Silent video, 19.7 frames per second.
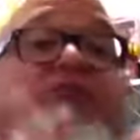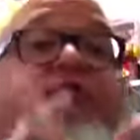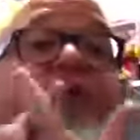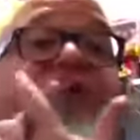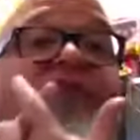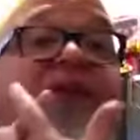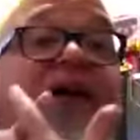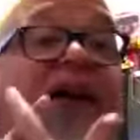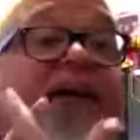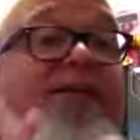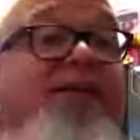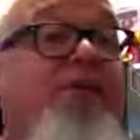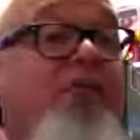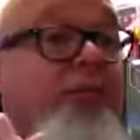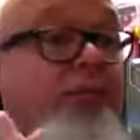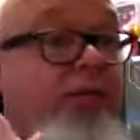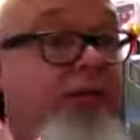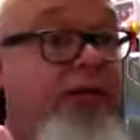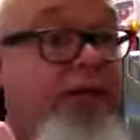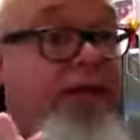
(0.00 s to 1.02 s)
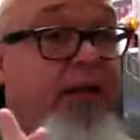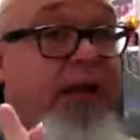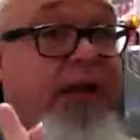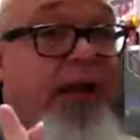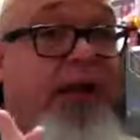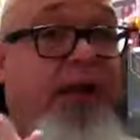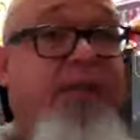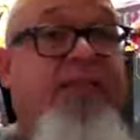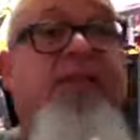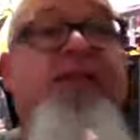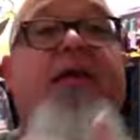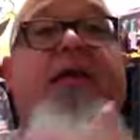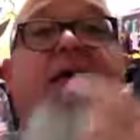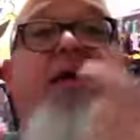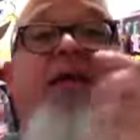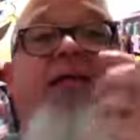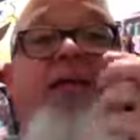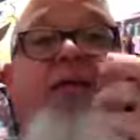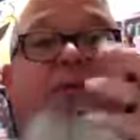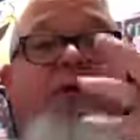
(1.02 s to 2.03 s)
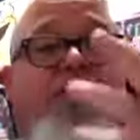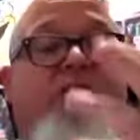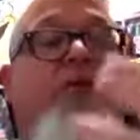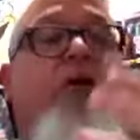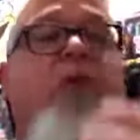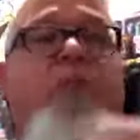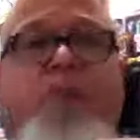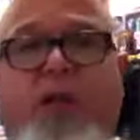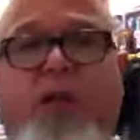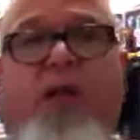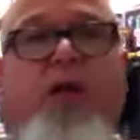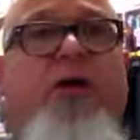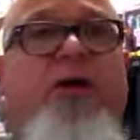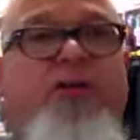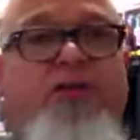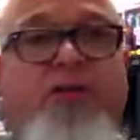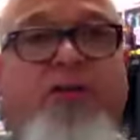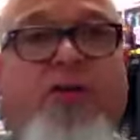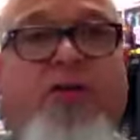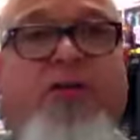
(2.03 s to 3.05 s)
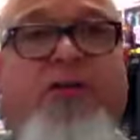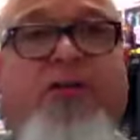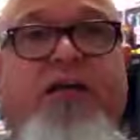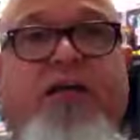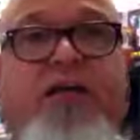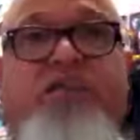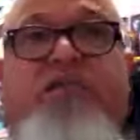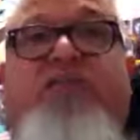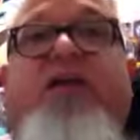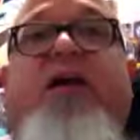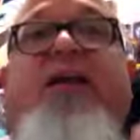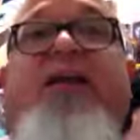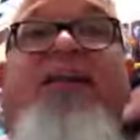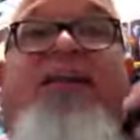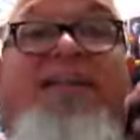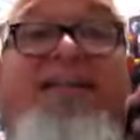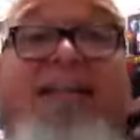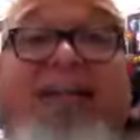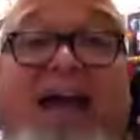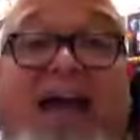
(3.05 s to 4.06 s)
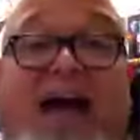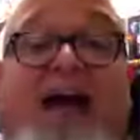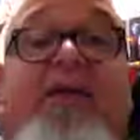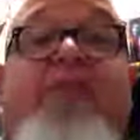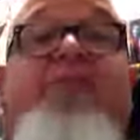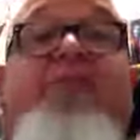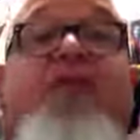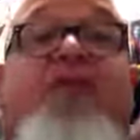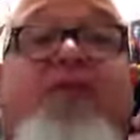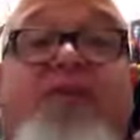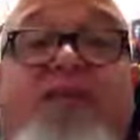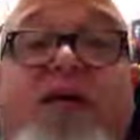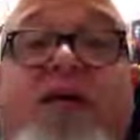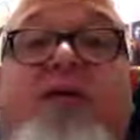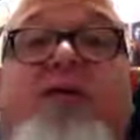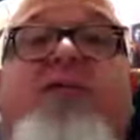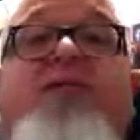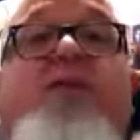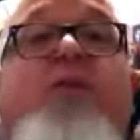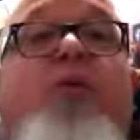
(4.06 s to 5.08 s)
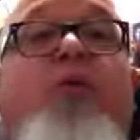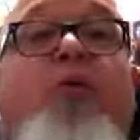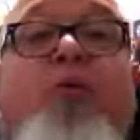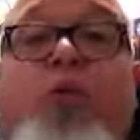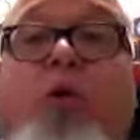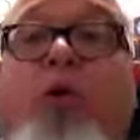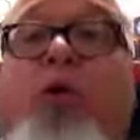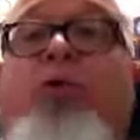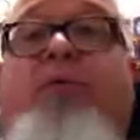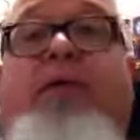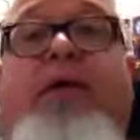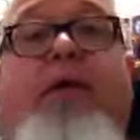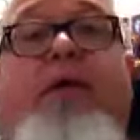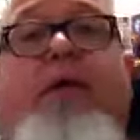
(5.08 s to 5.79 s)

we've got to realize that we don't belong to ourselves. Life doesn't work that